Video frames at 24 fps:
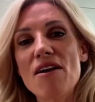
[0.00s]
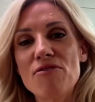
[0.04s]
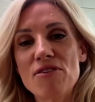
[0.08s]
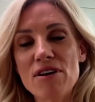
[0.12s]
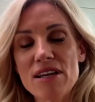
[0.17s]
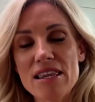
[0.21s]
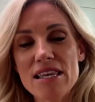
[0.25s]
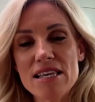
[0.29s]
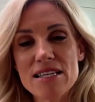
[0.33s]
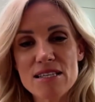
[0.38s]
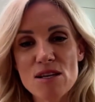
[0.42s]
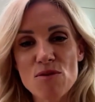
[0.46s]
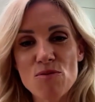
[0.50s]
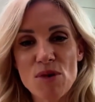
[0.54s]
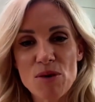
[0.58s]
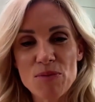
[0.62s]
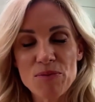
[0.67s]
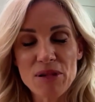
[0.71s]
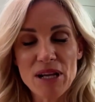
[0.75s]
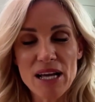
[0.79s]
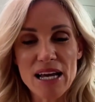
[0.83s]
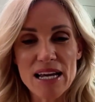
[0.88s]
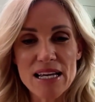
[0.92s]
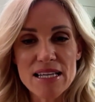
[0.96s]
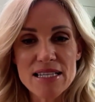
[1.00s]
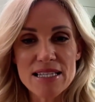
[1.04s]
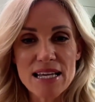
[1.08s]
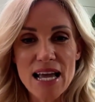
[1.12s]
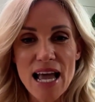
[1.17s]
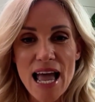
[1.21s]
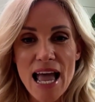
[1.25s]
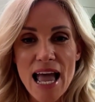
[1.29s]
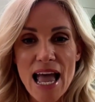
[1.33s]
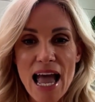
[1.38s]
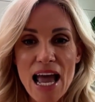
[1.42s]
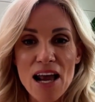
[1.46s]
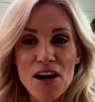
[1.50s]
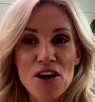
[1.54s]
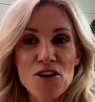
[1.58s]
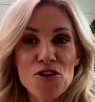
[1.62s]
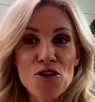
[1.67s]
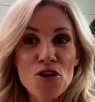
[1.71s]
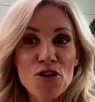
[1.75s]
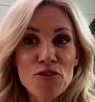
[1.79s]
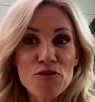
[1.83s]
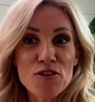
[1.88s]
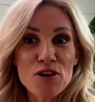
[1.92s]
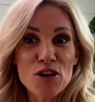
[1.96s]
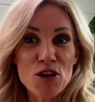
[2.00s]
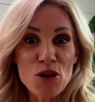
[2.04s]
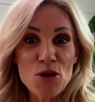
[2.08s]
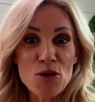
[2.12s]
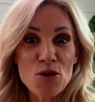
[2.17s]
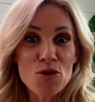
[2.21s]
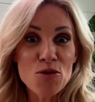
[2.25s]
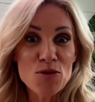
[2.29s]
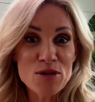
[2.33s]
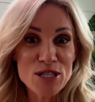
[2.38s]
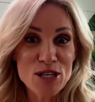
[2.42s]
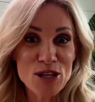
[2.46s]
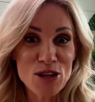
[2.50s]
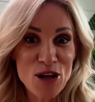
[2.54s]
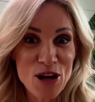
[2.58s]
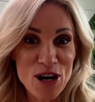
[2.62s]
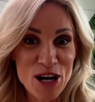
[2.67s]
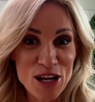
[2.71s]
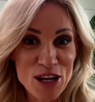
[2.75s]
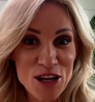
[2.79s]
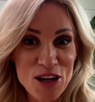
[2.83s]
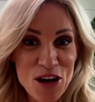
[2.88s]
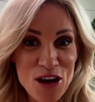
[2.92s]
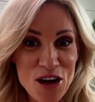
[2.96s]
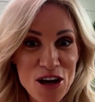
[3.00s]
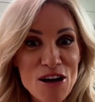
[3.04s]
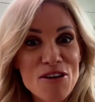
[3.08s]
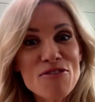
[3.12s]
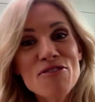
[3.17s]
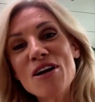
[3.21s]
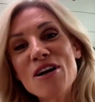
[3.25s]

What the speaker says: everything's in one place. And I know for you, it was a learning curve.